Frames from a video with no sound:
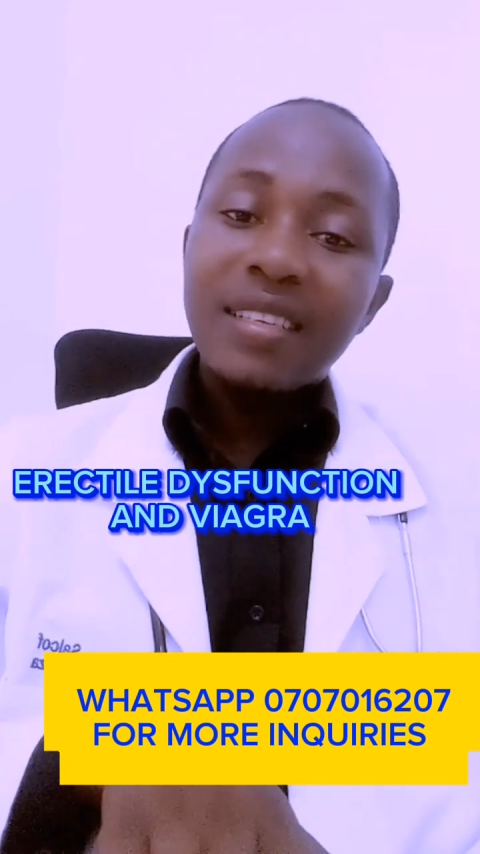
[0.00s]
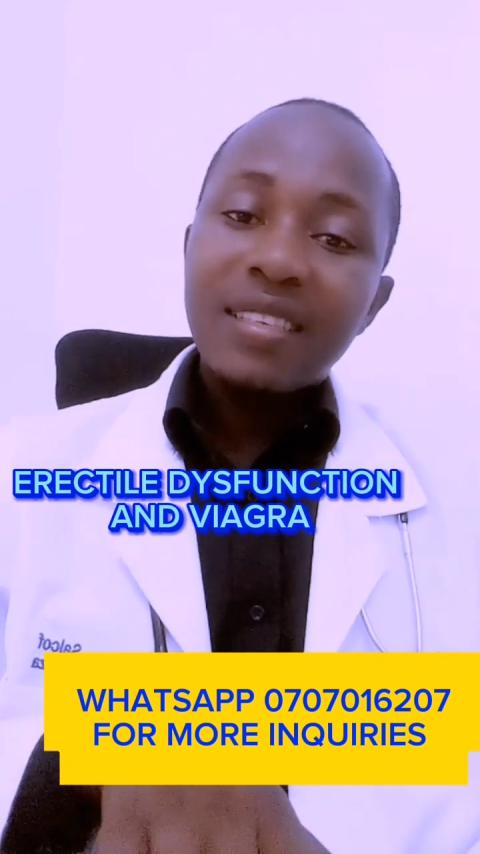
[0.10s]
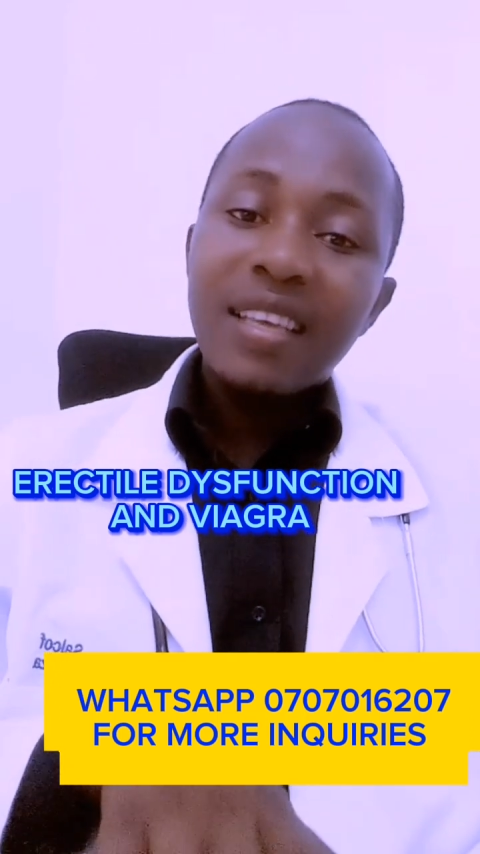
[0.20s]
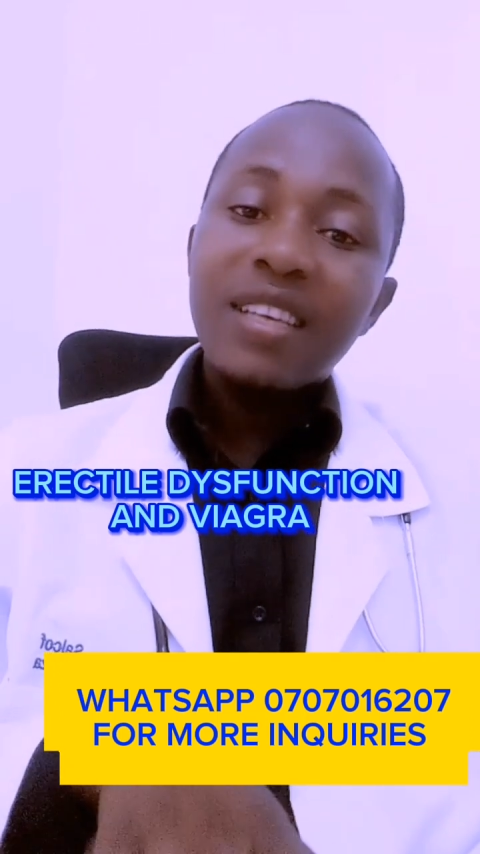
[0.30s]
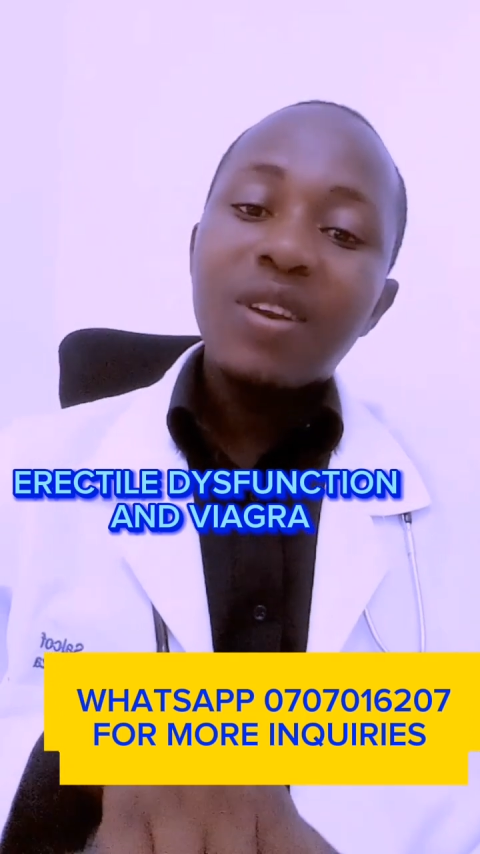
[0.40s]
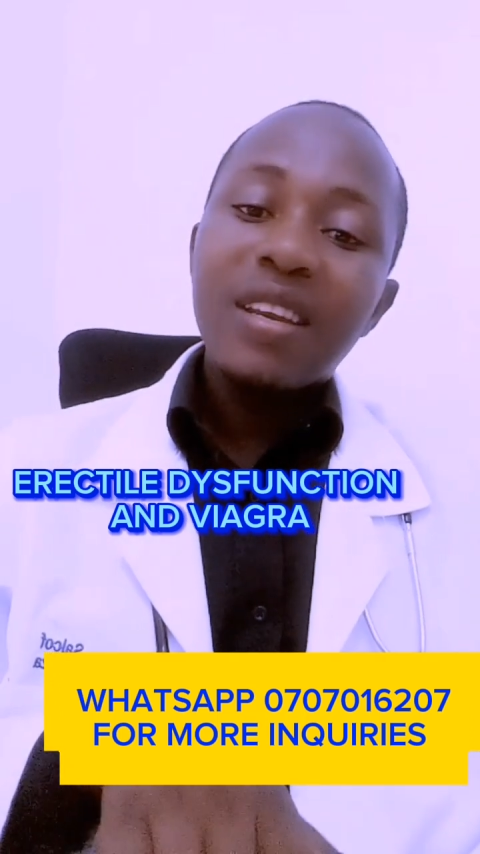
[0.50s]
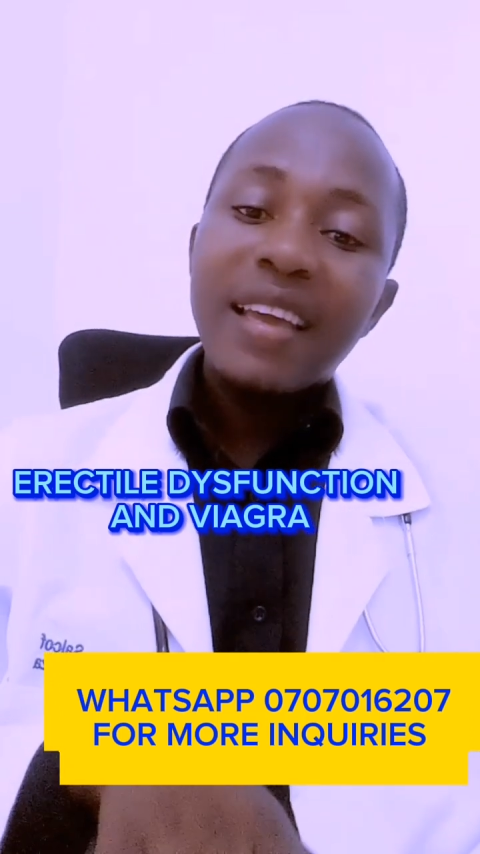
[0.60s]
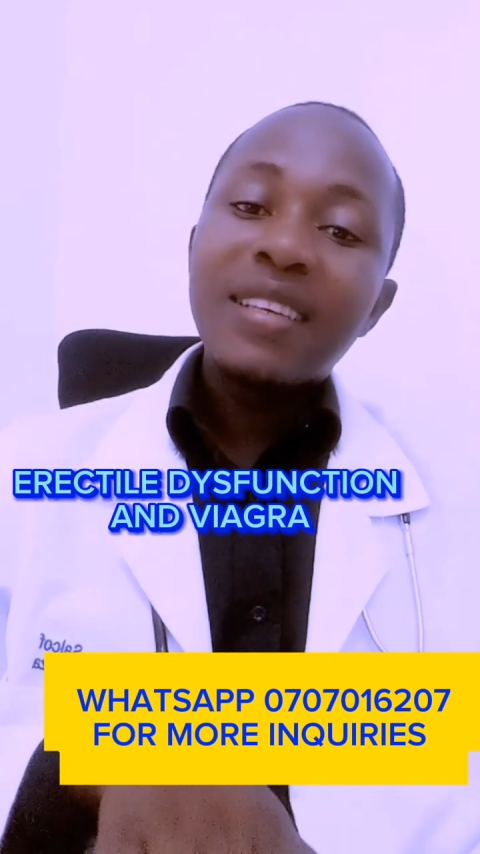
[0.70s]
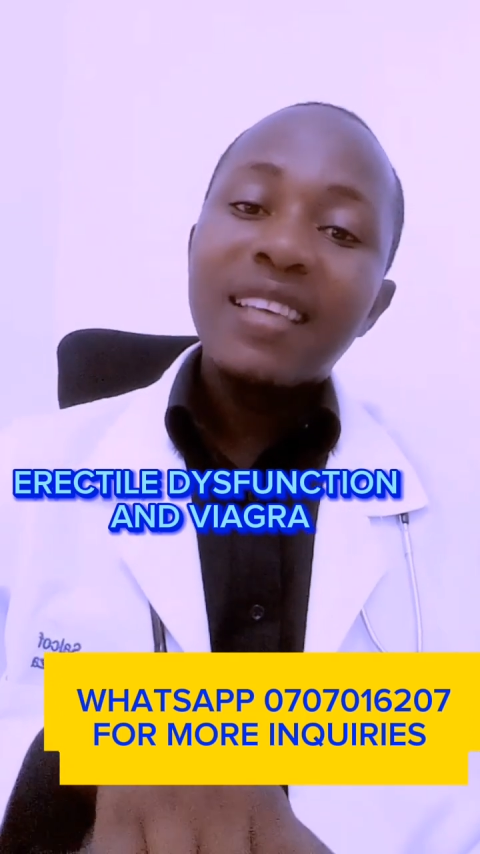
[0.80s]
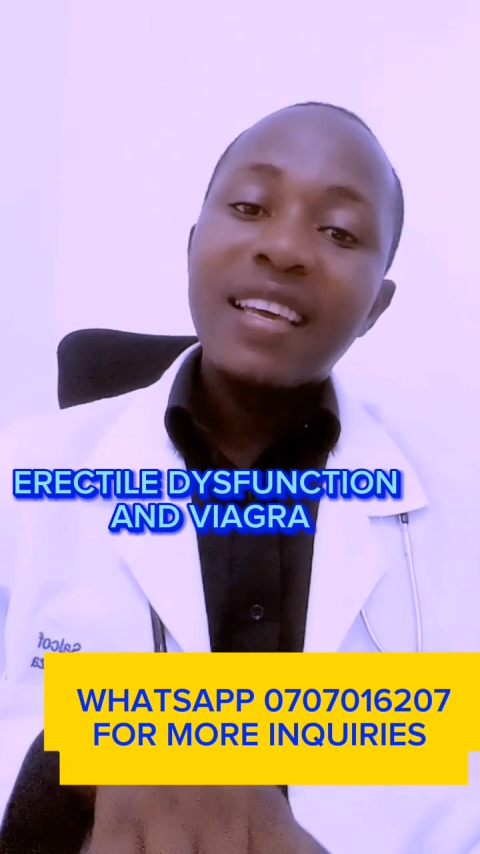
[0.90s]
sexual
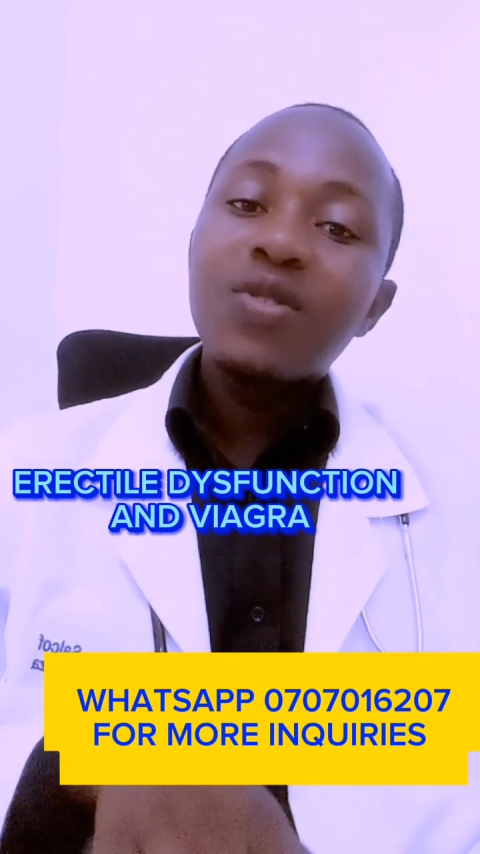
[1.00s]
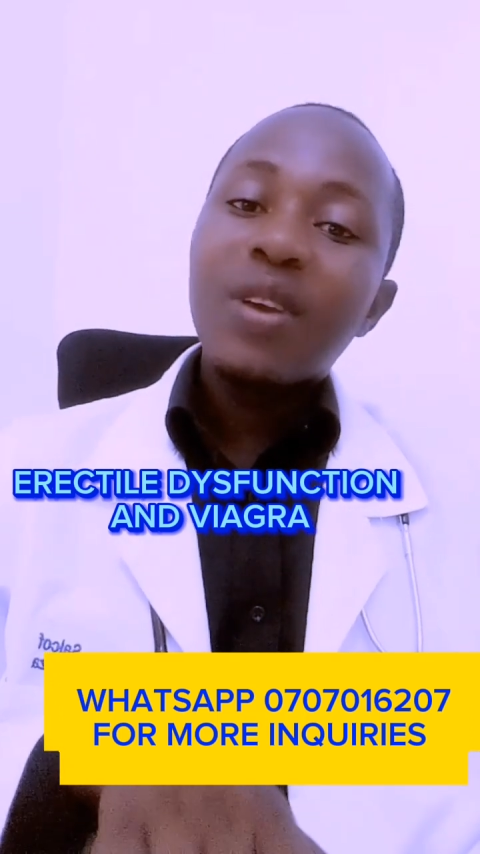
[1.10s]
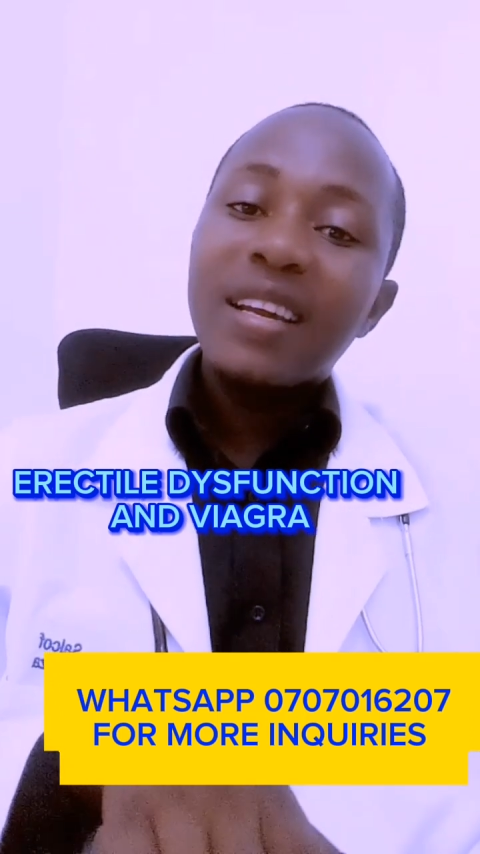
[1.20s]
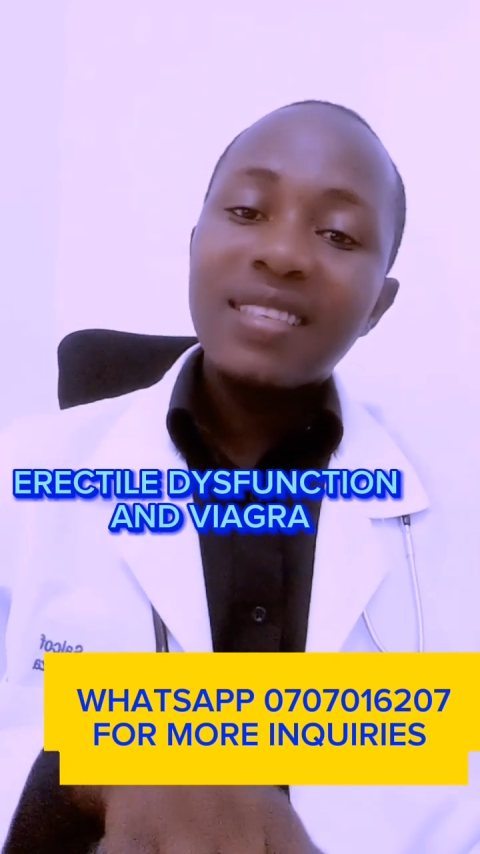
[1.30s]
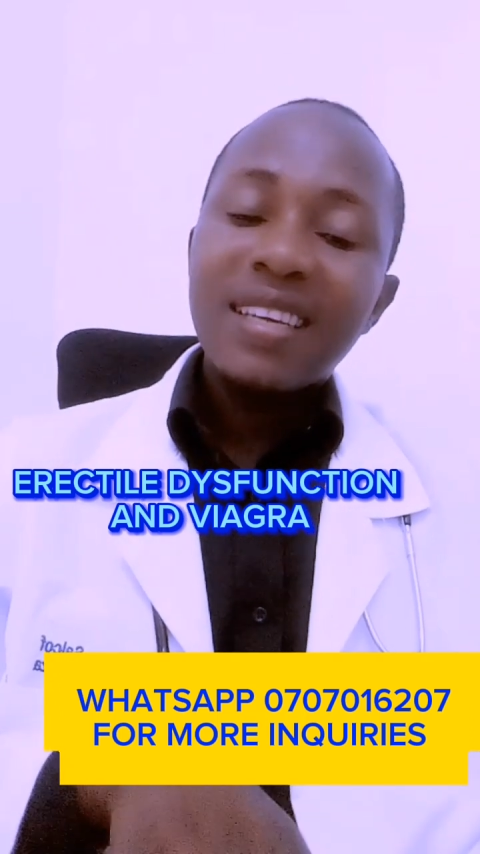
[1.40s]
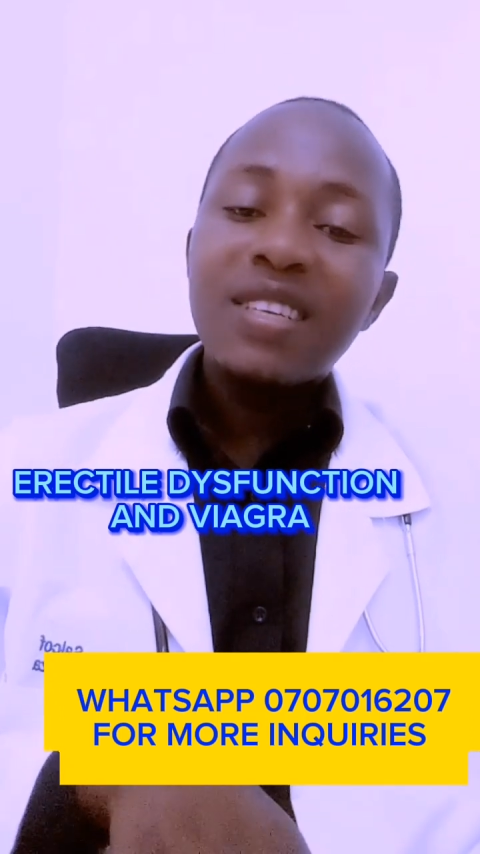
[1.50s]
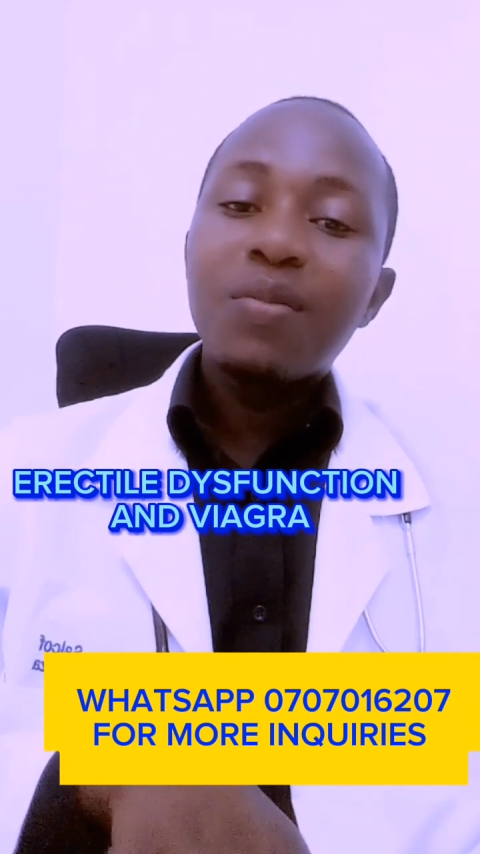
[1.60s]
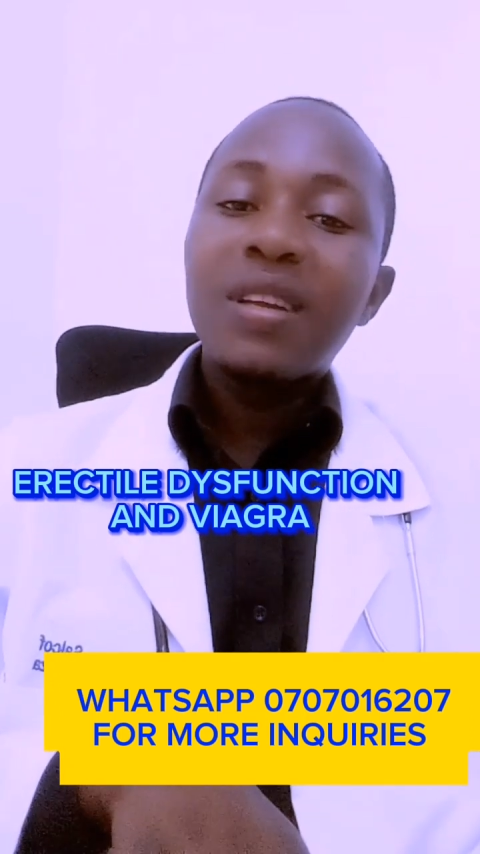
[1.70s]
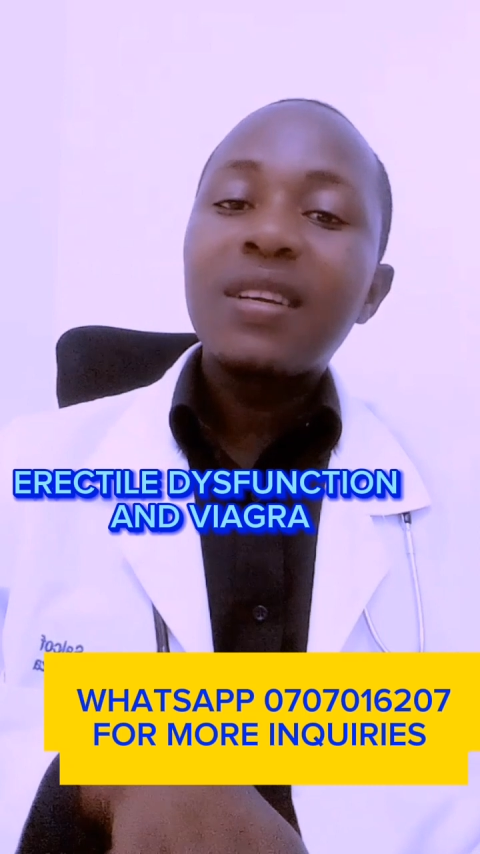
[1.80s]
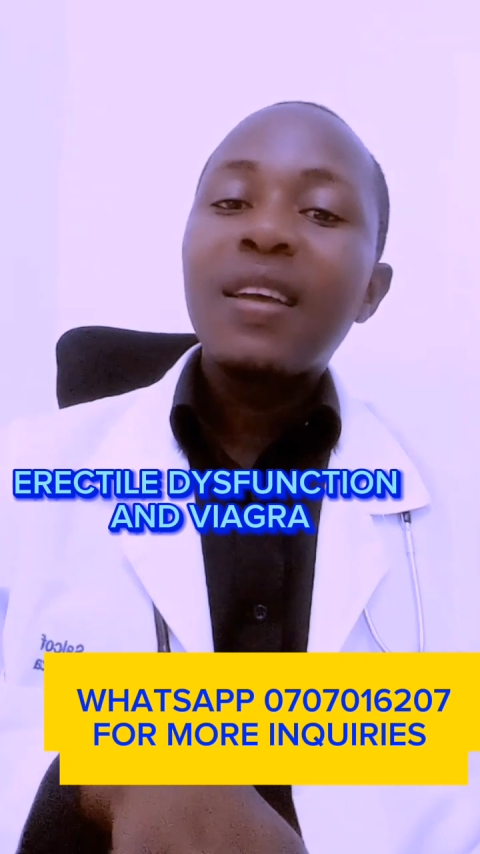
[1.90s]

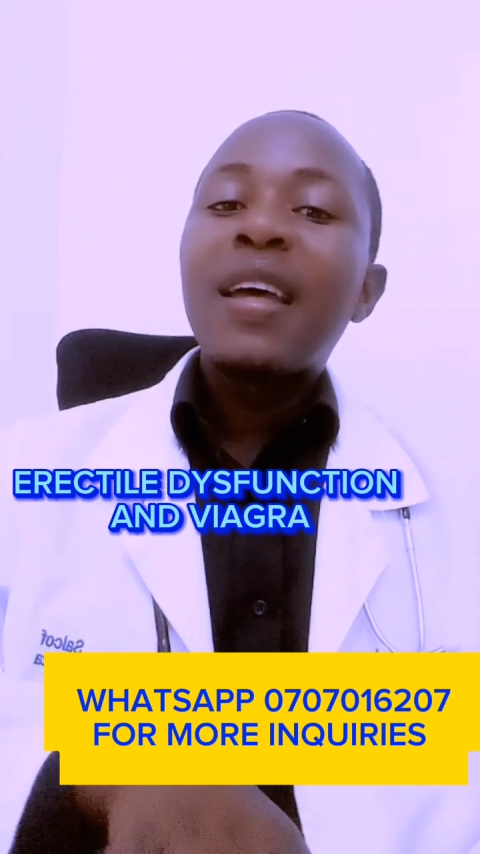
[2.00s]
excitement,